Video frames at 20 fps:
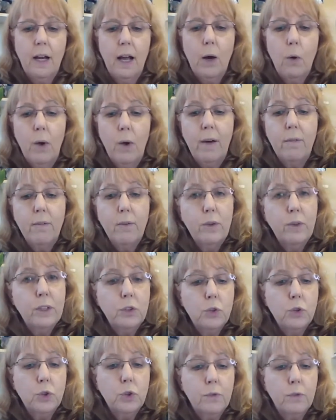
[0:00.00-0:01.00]
However,
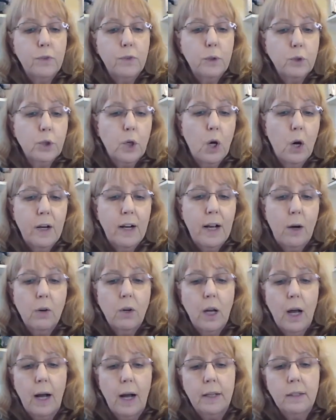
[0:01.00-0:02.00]
this is your first card
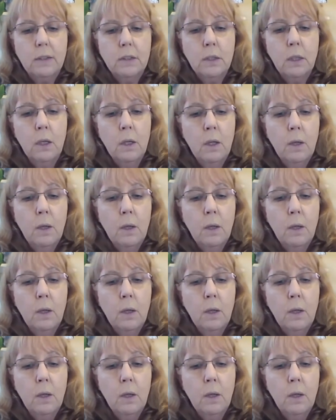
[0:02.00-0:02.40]
out, guys.